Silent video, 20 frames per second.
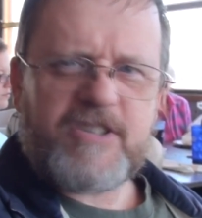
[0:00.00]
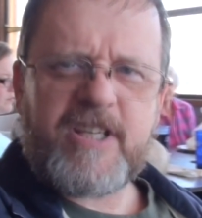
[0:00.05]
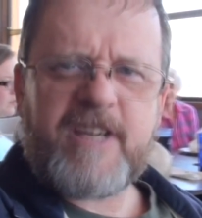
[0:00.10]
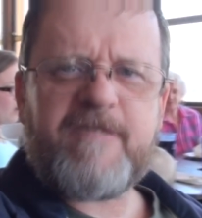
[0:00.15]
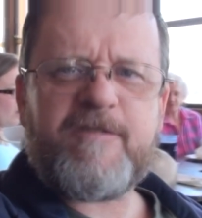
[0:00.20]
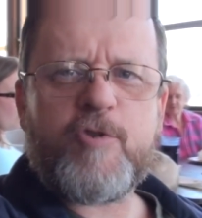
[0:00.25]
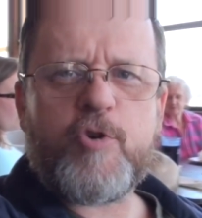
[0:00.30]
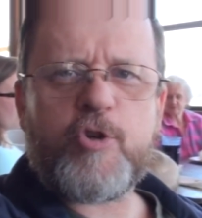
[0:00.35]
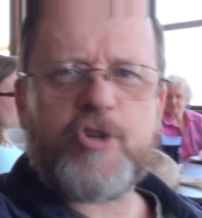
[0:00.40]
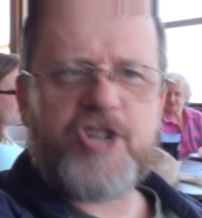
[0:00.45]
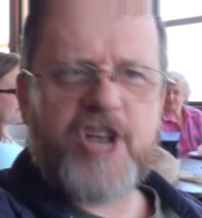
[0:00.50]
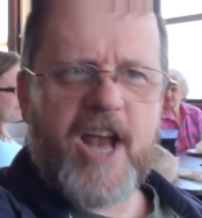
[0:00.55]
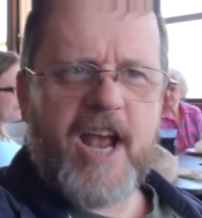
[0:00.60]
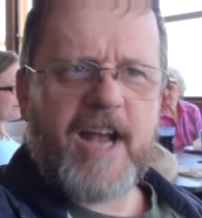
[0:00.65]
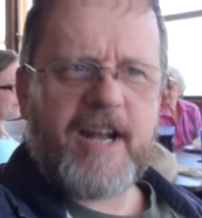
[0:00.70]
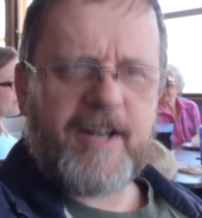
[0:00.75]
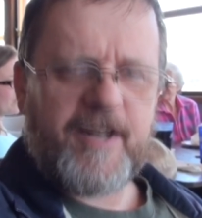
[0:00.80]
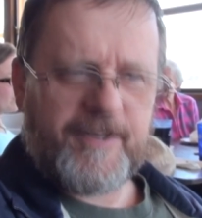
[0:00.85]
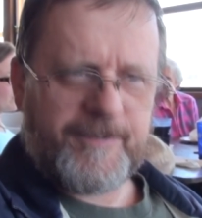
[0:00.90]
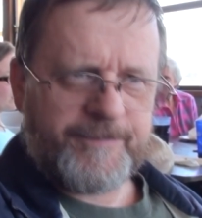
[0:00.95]
Seafood
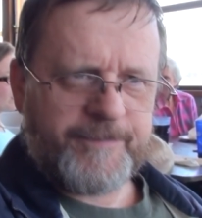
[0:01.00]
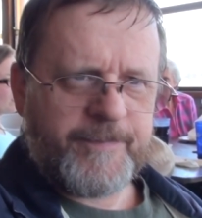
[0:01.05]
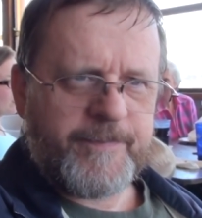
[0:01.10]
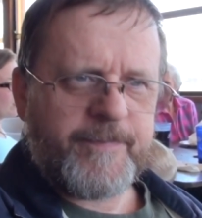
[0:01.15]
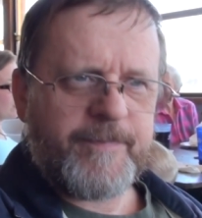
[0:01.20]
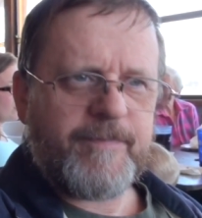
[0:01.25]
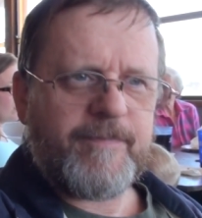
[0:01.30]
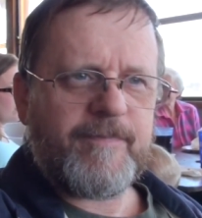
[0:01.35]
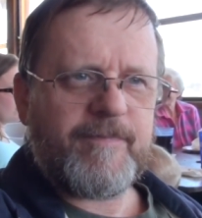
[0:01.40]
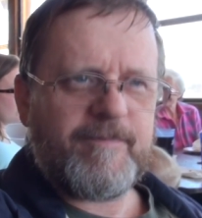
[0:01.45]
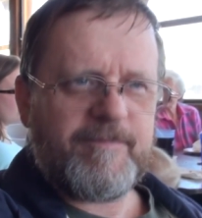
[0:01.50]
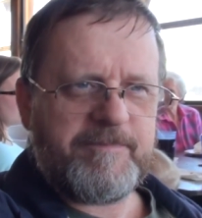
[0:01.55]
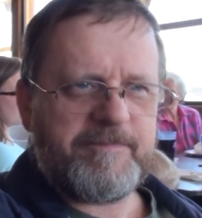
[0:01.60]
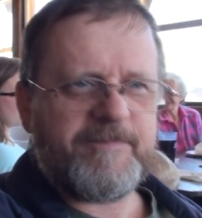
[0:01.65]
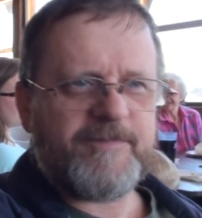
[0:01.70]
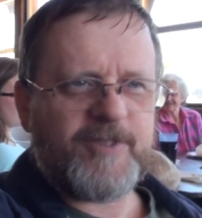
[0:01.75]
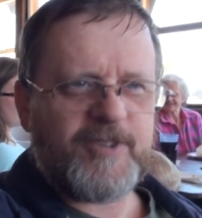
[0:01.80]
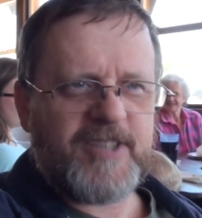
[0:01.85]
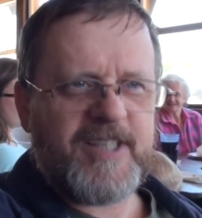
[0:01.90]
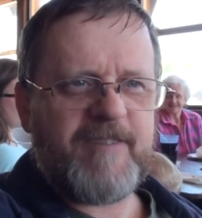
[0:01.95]
shack?
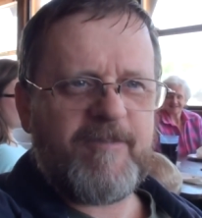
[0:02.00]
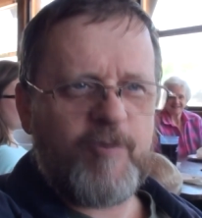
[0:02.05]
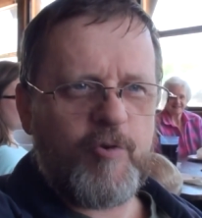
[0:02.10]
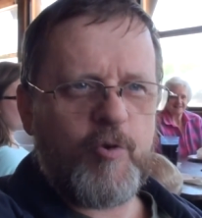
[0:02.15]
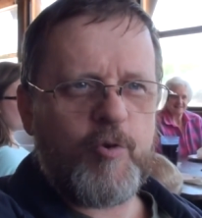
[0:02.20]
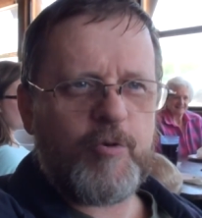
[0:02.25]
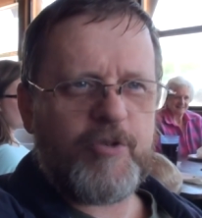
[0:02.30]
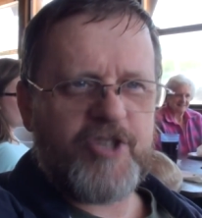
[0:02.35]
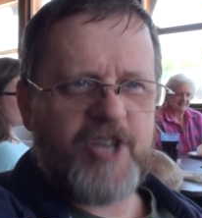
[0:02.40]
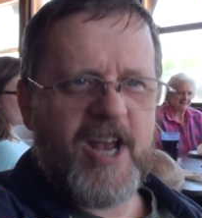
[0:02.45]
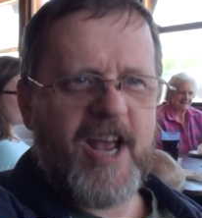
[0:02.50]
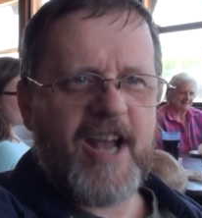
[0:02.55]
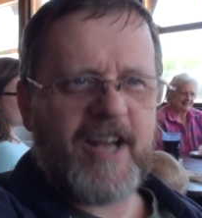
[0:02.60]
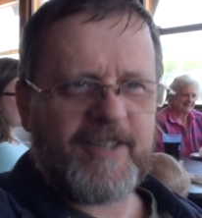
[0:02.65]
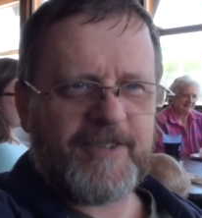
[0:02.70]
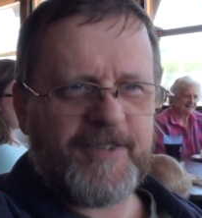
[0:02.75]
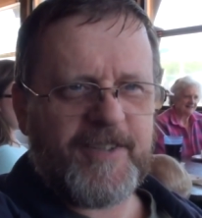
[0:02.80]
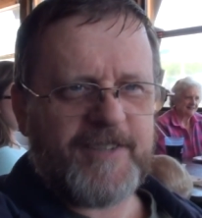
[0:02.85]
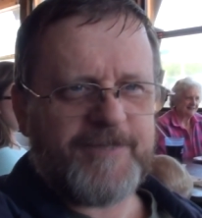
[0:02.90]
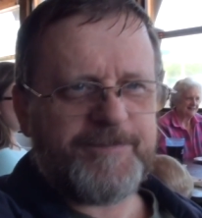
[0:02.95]
Seafood
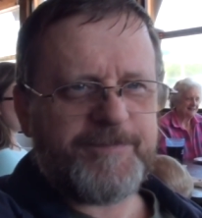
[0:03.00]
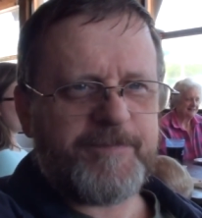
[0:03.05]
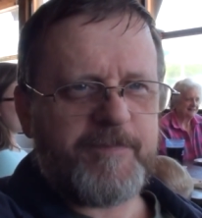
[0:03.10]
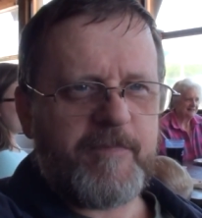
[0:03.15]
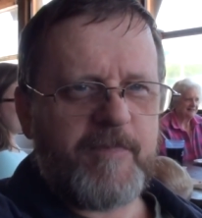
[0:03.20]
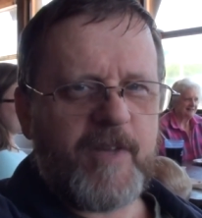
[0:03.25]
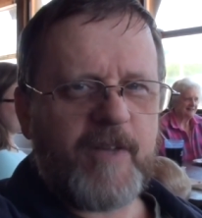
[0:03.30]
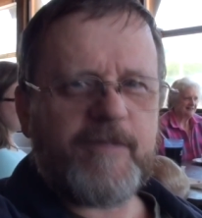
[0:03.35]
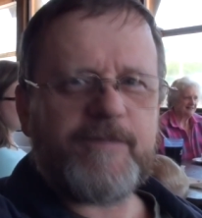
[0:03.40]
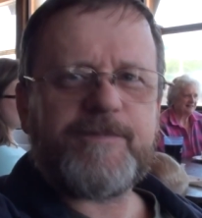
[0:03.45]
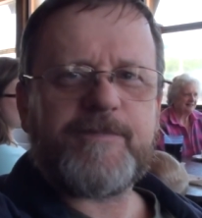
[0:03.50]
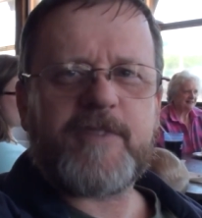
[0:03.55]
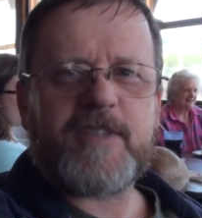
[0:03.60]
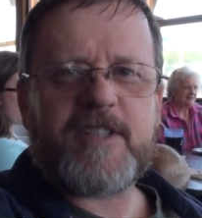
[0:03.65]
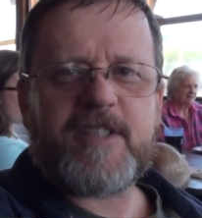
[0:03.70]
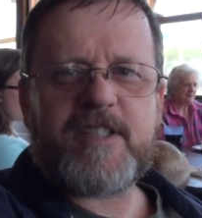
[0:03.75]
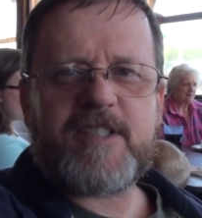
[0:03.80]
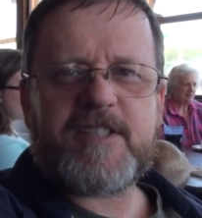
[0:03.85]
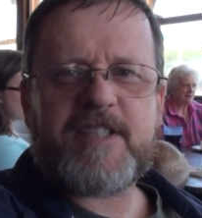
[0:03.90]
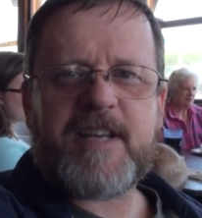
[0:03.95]
shack.
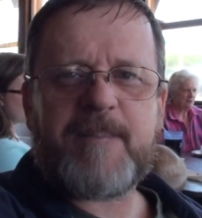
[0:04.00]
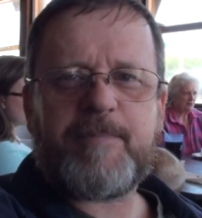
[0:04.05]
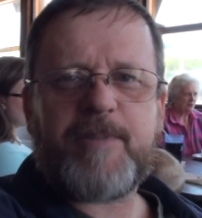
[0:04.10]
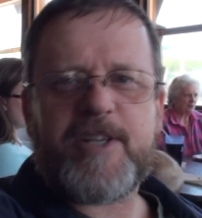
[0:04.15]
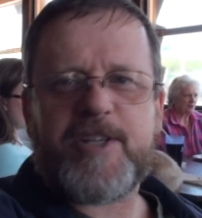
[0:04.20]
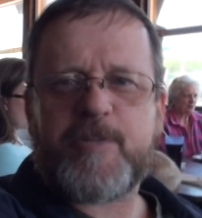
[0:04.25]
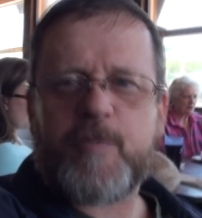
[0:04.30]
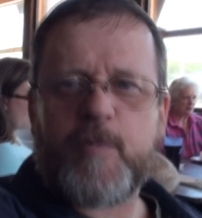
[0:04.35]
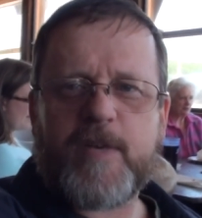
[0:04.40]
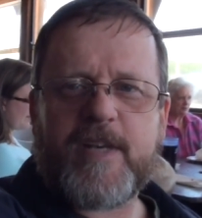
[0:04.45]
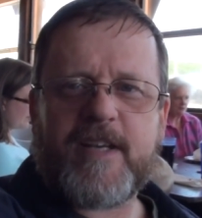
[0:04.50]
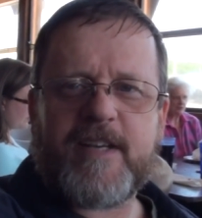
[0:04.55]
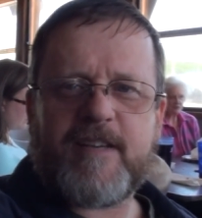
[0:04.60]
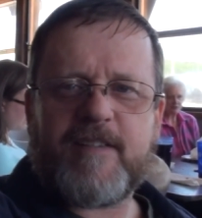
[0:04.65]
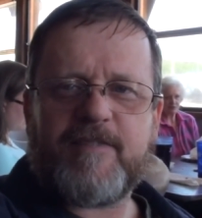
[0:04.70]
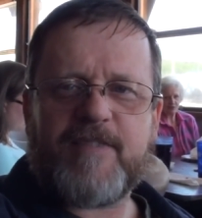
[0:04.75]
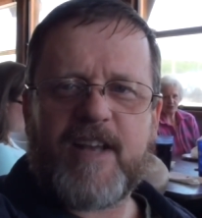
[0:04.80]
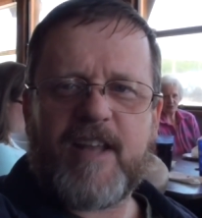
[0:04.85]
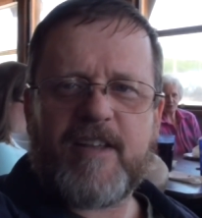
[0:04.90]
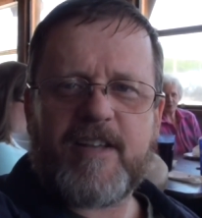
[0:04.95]
It's the same place we
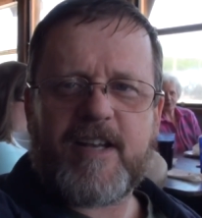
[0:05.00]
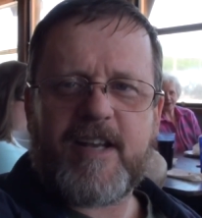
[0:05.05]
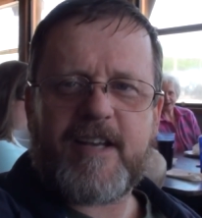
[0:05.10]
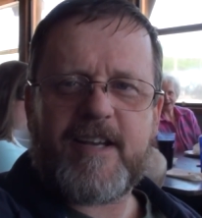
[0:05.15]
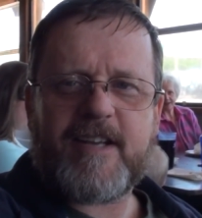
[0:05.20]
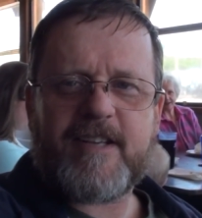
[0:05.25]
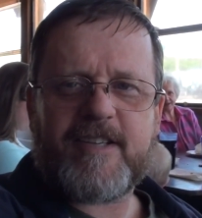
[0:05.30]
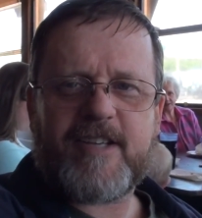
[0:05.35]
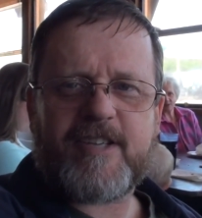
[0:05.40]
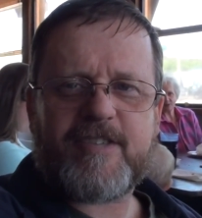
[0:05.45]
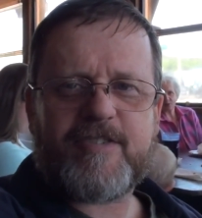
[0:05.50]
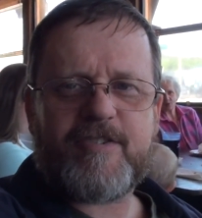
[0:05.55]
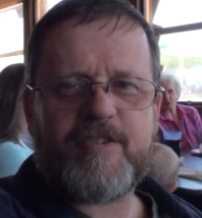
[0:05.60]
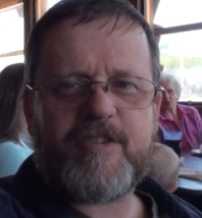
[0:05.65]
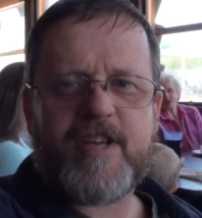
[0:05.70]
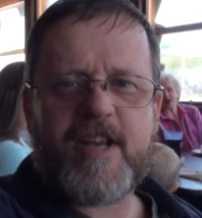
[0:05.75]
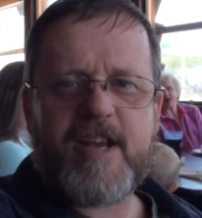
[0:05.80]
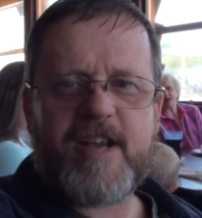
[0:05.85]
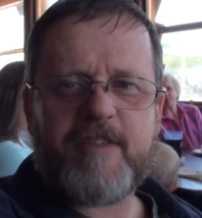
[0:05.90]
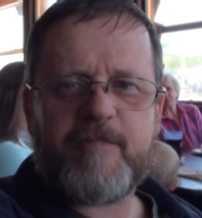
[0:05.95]
ate, Val and I ate
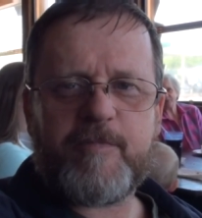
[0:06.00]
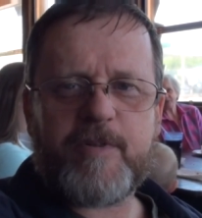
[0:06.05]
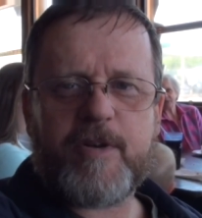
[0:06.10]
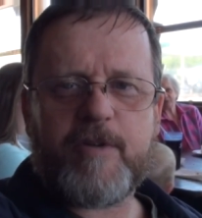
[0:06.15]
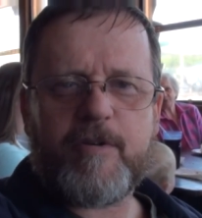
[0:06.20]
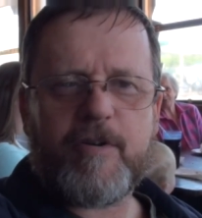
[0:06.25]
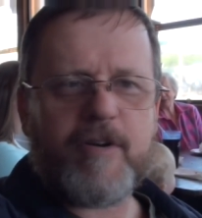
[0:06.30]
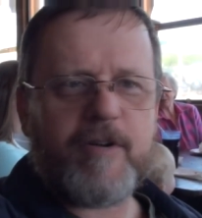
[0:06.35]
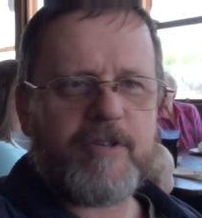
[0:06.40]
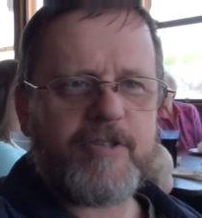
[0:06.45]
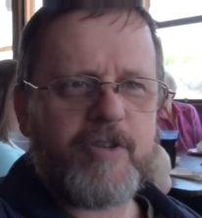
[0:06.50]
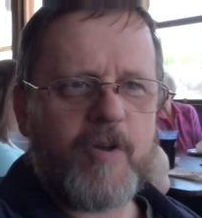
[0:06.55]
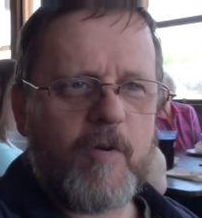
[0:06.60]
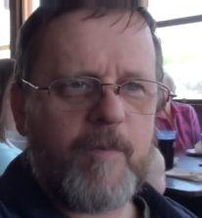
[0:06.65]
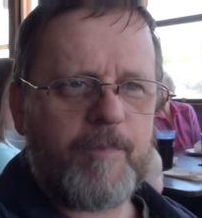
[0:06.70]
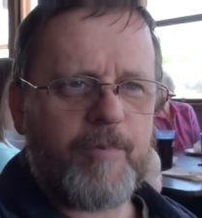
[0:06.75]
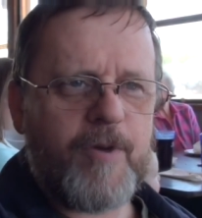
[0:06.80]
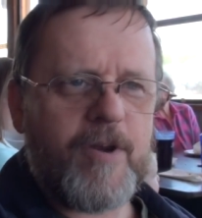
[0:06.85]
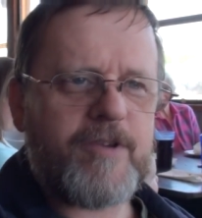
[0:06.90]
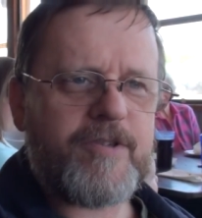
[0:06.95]
yesterday and we were
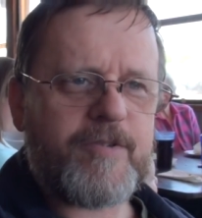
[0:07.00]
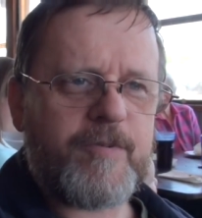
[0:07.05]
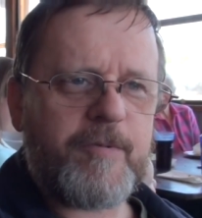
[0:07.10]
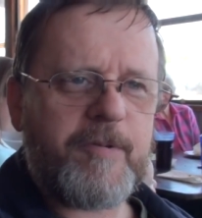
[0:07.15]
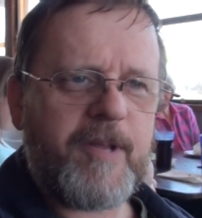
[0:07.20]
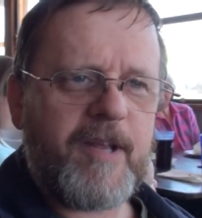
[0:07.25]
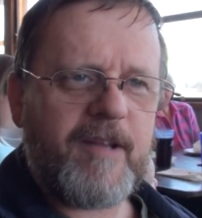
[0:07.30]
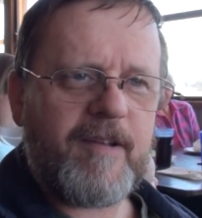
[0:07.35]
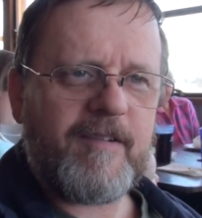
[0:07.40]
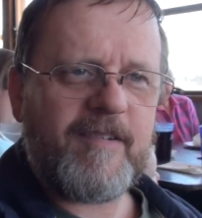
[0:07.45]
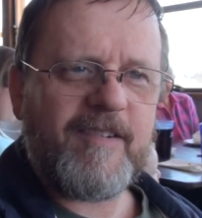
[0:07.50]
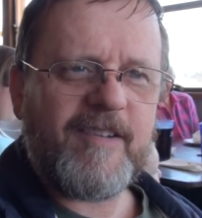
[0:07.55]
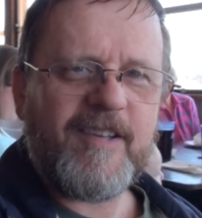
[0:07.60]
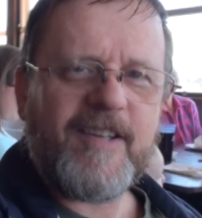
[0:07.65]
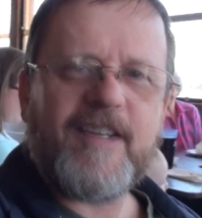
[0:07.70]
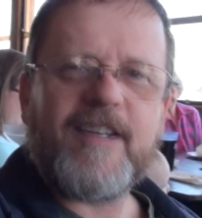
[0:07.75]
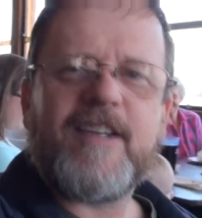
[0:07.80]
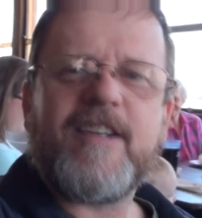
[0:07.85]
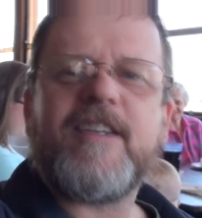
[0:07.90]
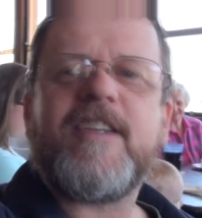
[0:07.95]
so impressed with it
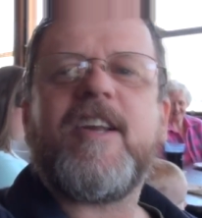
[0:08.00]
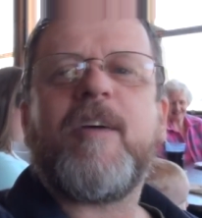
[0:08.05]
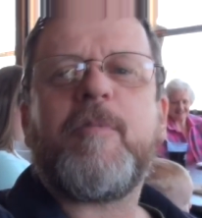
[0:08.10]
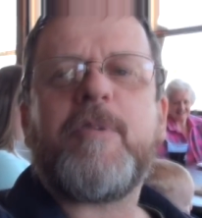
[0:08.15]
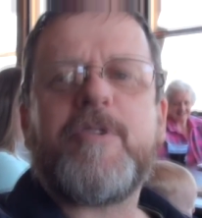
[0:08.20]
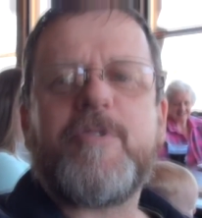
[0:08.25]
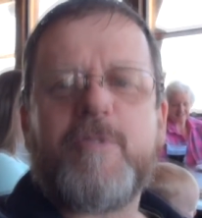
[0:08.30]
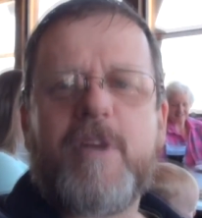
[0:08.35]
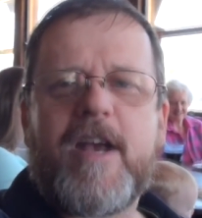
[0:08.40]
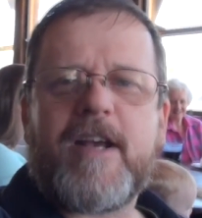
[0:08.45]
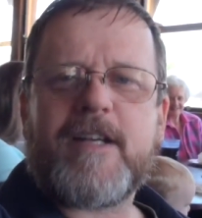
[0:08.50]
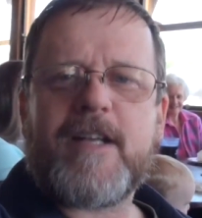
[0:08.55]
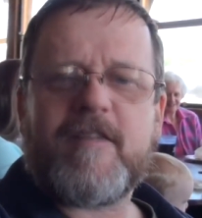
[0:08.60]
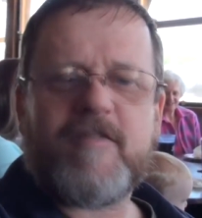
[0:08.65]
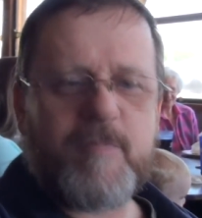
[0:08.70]
that we dragged